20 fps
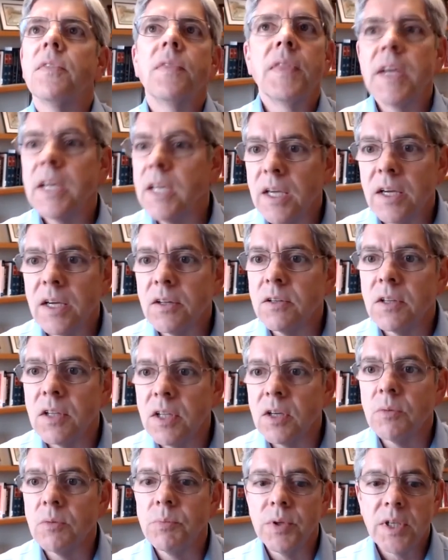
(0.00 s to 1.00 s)
thinking a
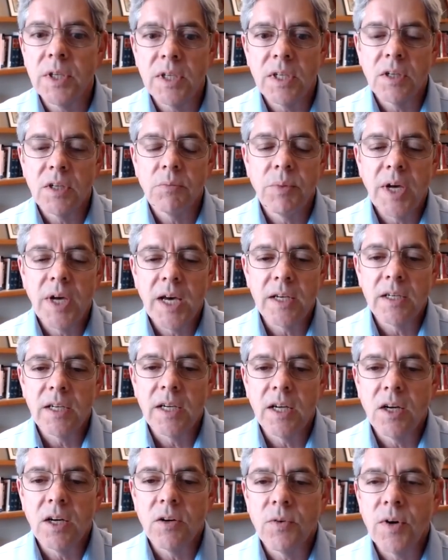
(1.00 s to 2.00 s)
little bit about
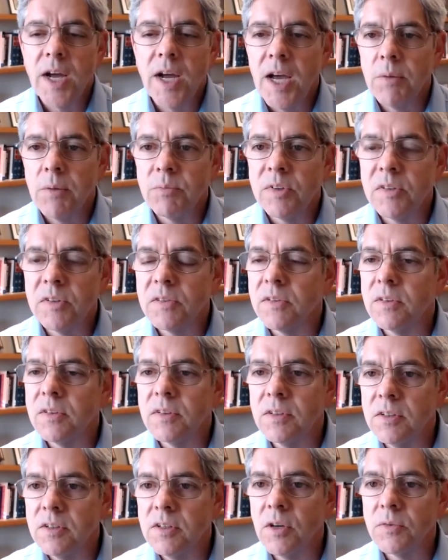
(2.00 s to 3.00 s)
LRAP, just
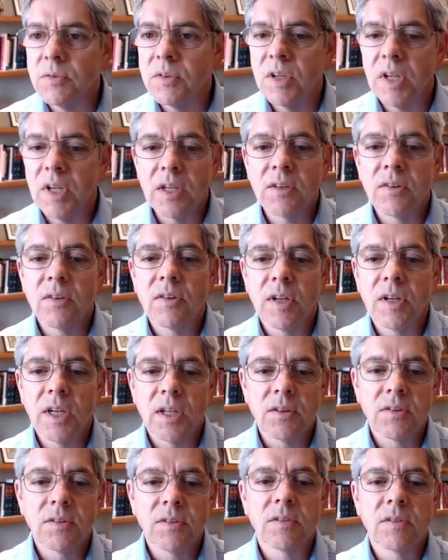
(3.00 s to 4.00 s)
don't take a
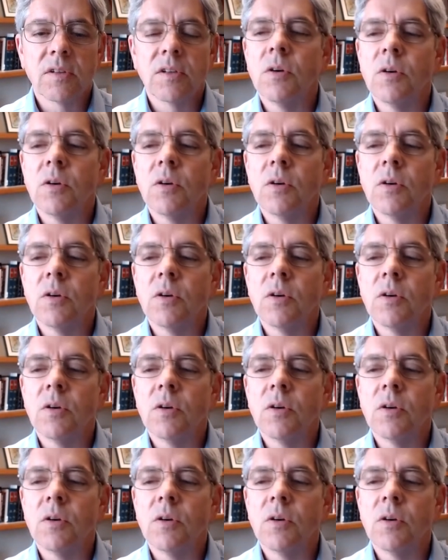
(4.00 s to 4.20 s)
chance,